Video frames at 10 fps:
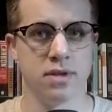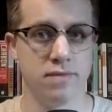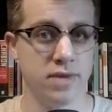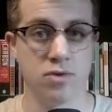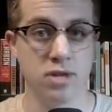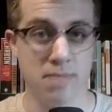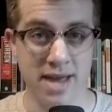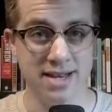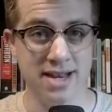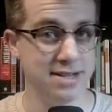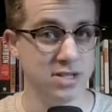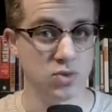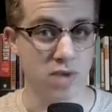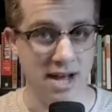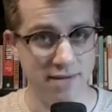a federally mandated
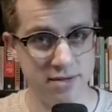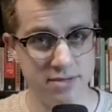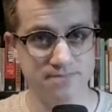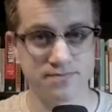draft.